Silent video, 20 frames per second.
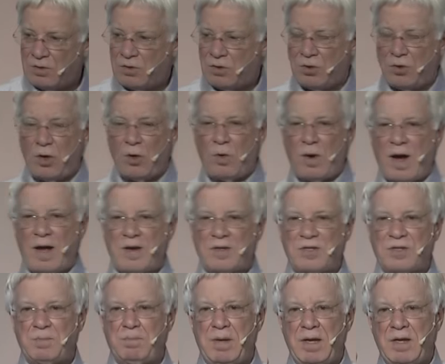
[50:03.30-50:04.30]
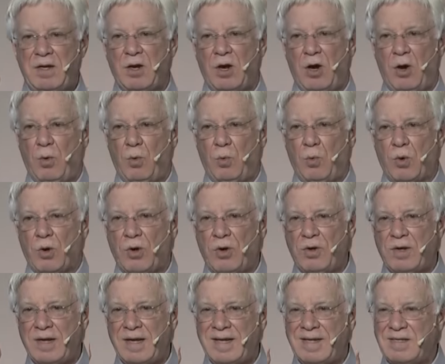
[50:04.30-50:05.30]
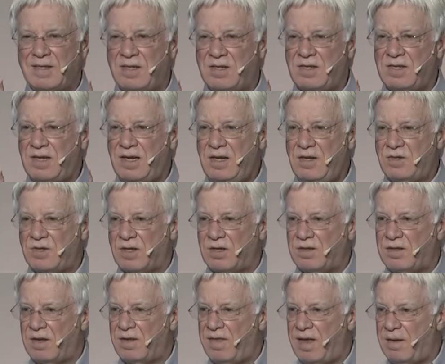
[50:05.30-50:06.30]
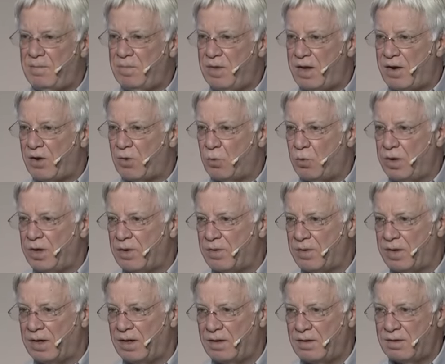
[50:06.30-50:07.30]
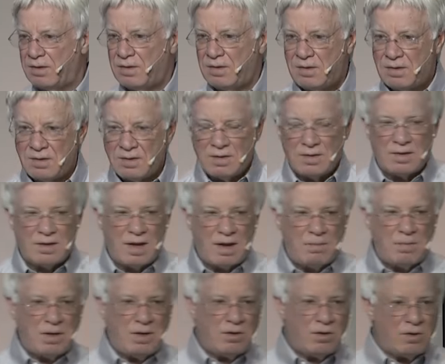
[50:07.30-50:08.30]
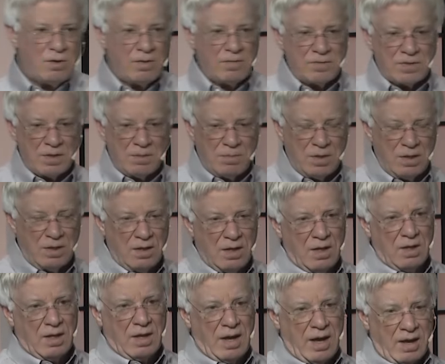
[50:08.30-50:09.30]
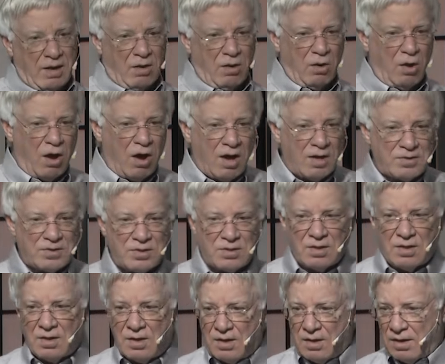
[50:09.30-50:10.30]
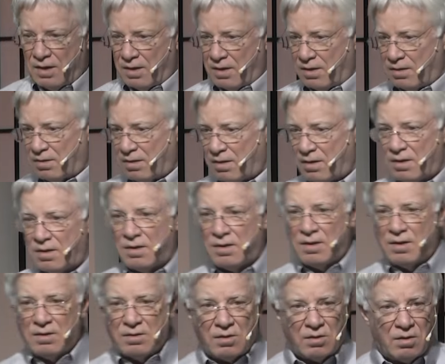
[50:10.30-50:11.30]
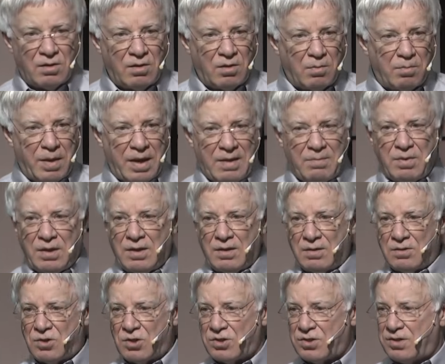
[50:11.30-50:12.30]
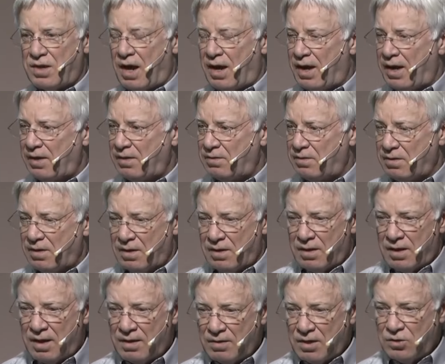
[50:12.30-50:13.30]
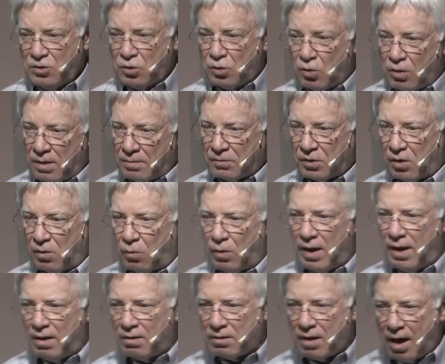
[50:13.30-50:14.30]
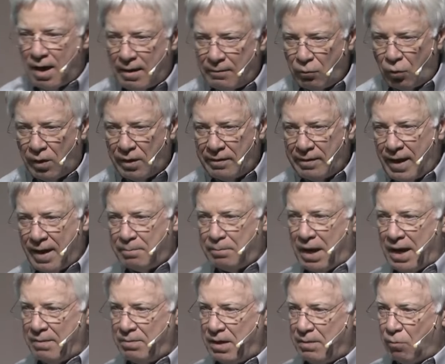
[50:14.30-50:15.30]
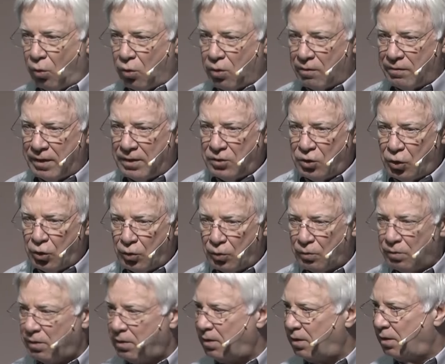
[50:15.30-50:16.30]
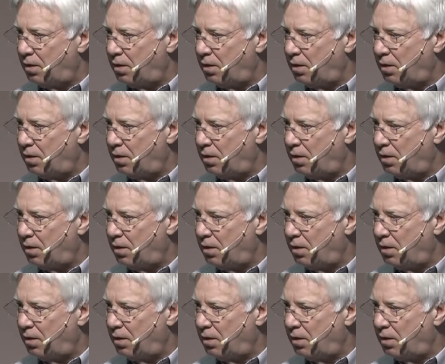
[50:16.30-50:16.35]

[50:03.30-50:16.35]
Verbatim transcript: to know how to speak a word in season to them that are weary. How many know if somebody had a loss and uh, their little baby just died, and then you go up and go, "Well, God wanted that baby more than you."